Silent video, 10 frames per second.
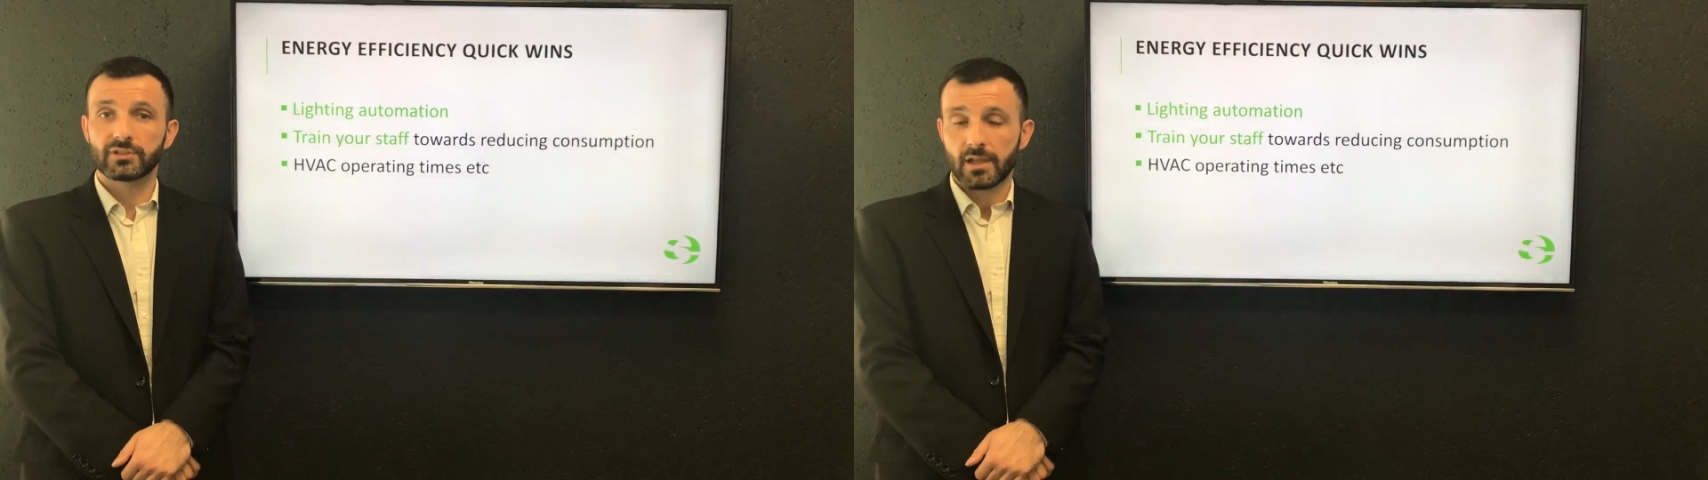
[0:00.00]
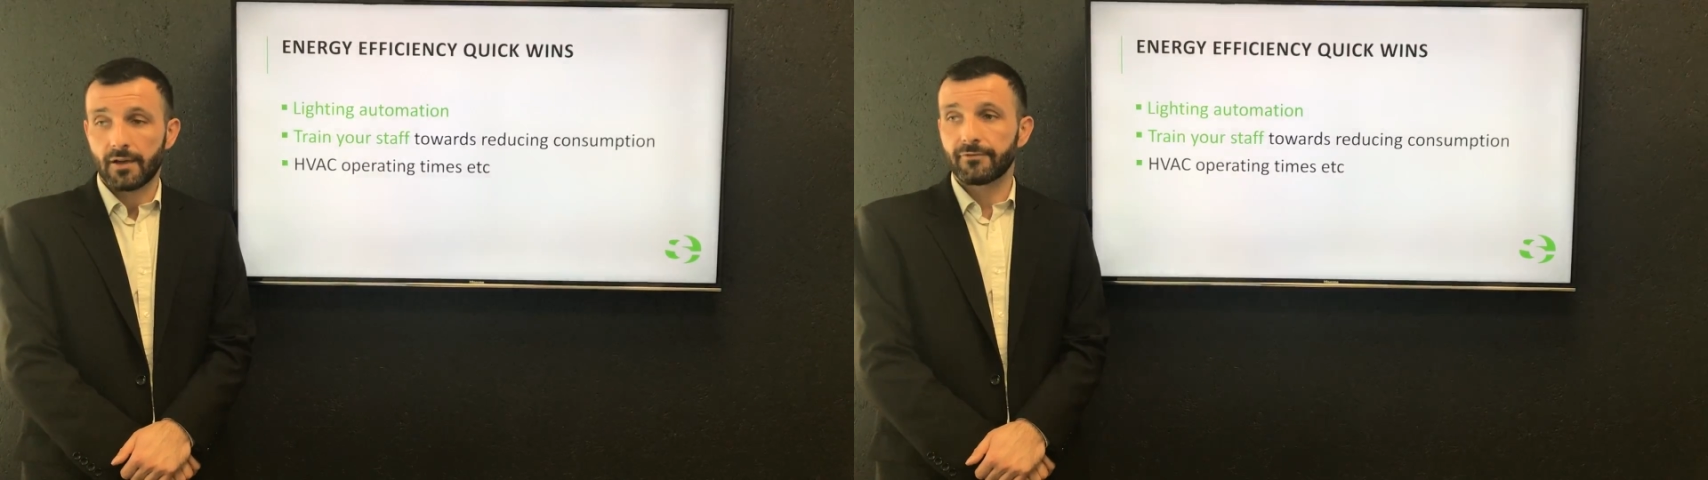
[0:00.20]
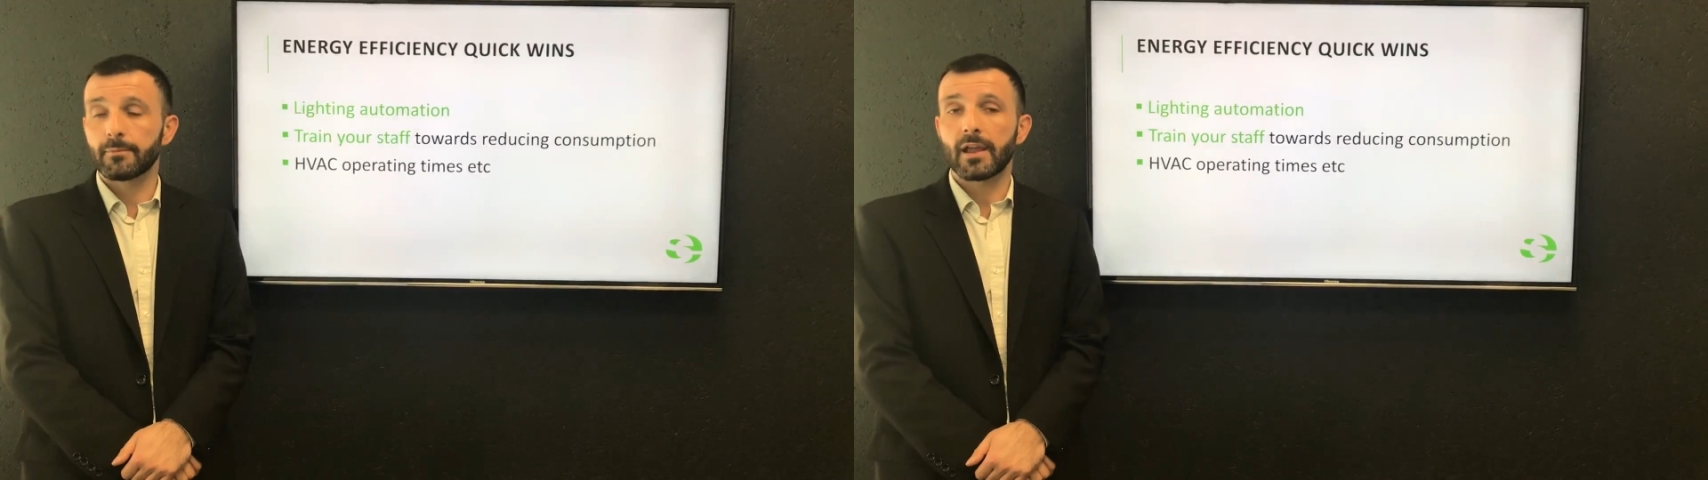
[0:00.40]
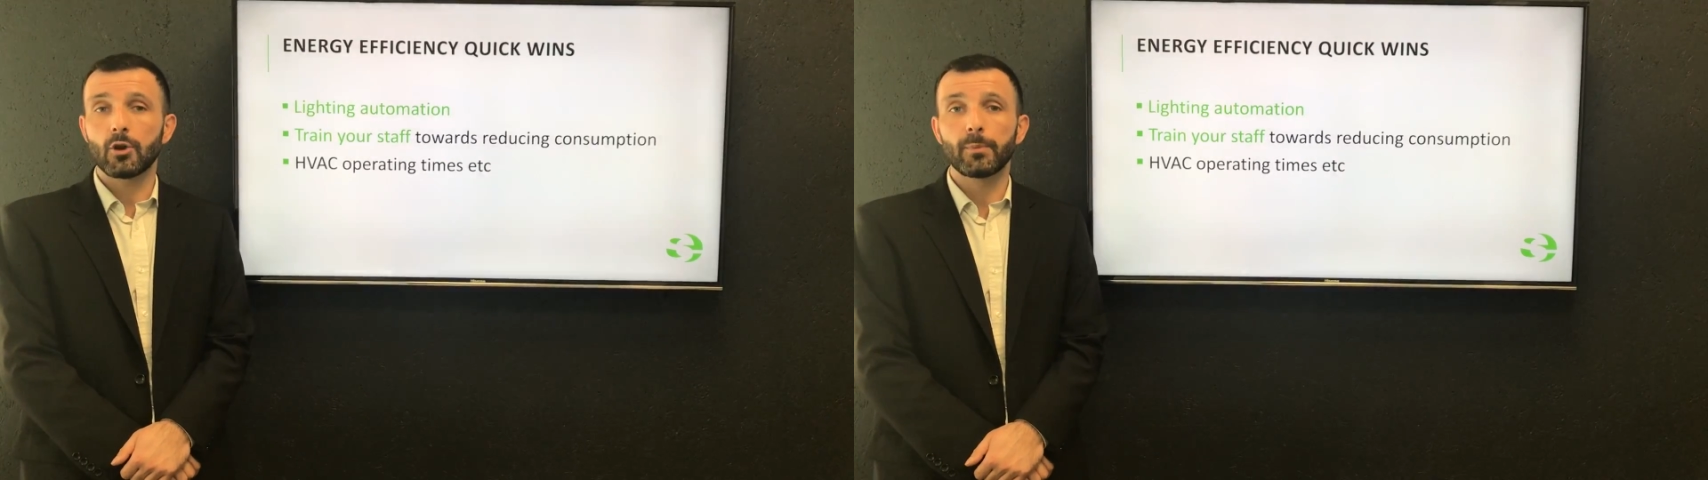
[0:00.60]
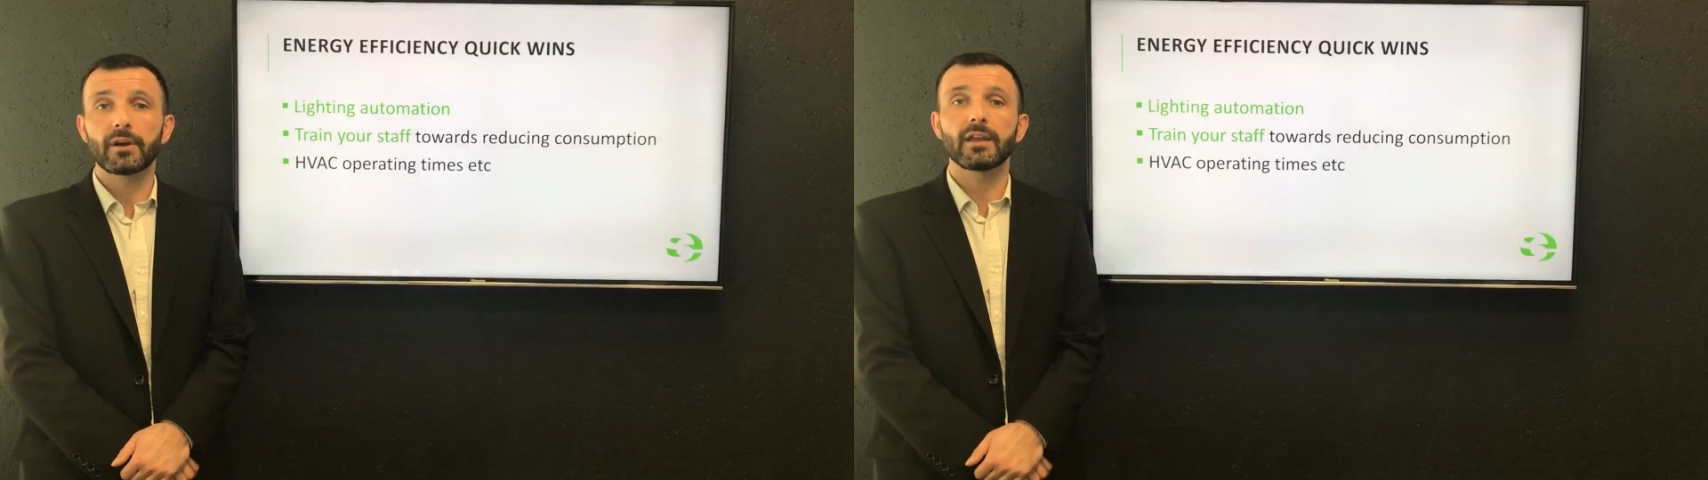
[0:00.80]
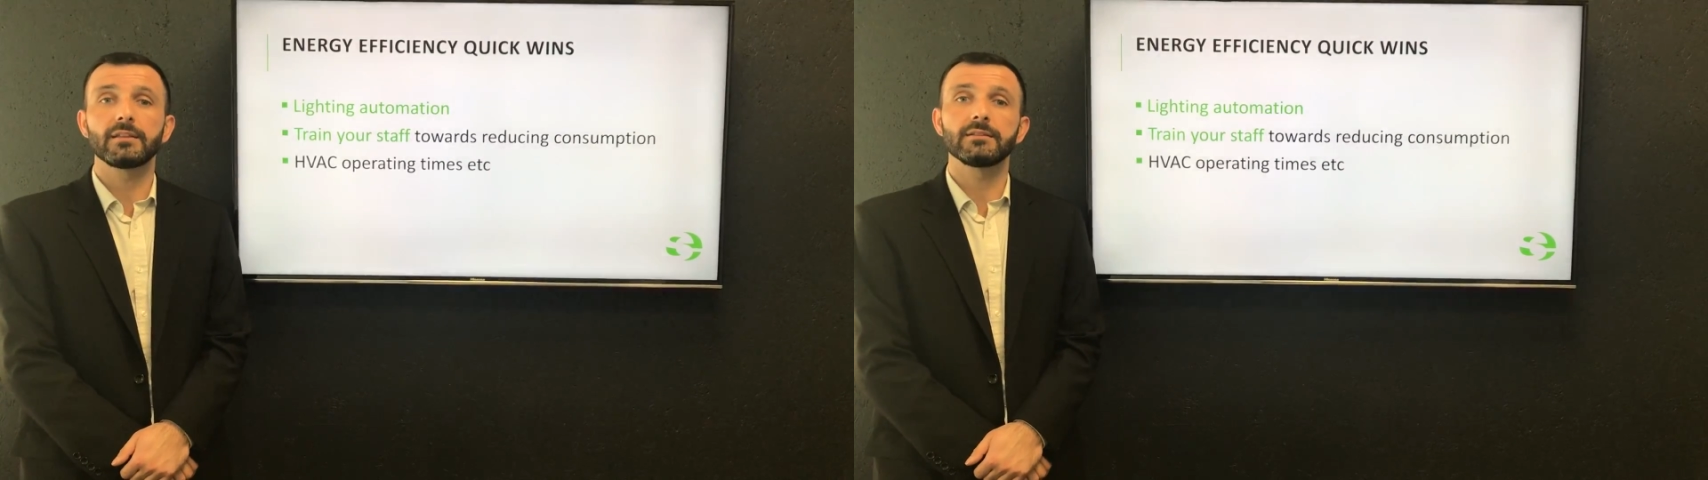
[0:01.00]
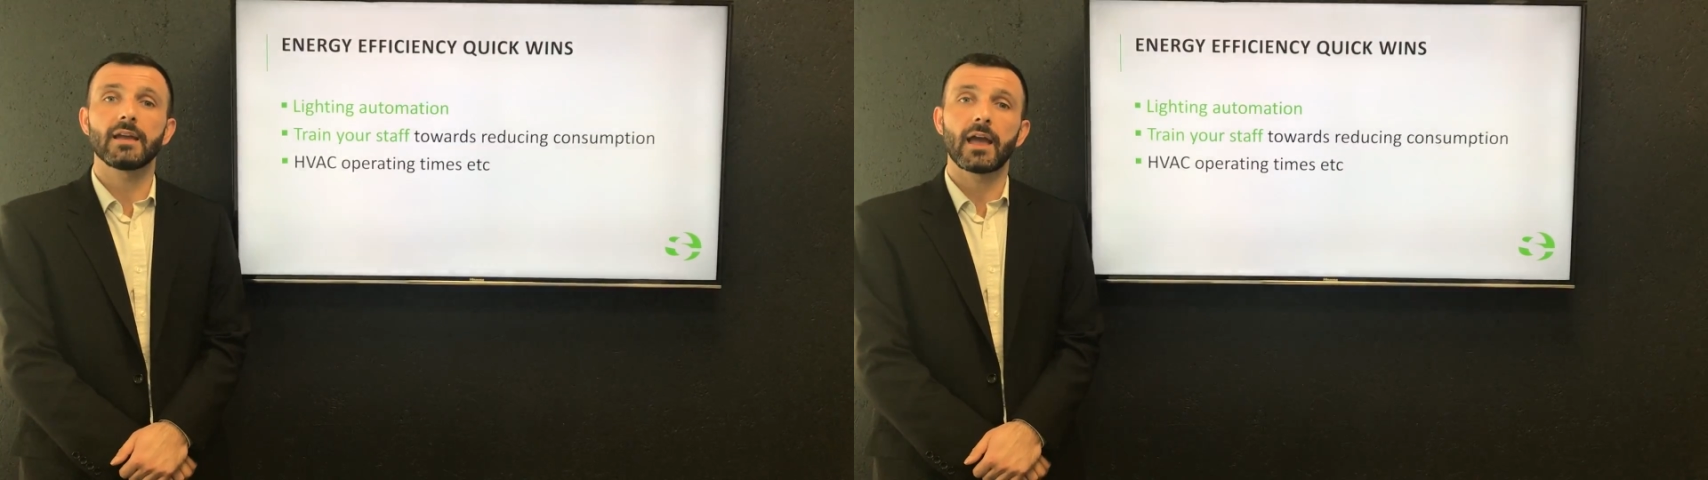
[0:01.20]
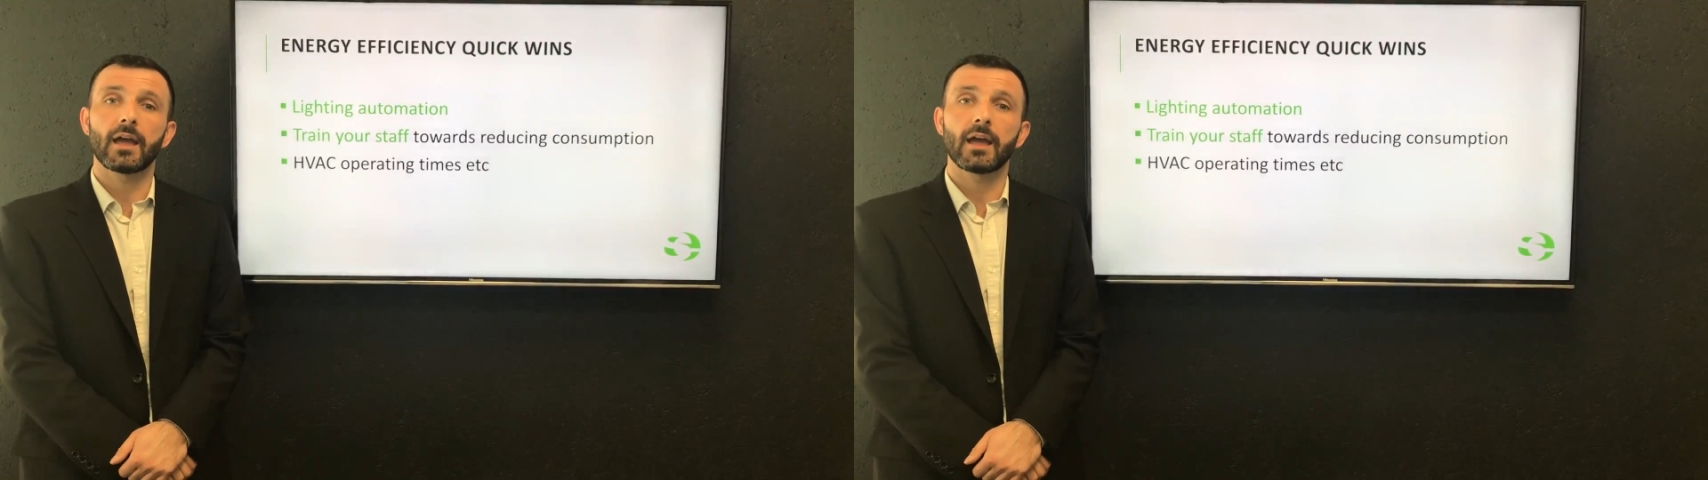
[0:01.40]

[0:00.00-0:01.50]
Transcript: staff may operate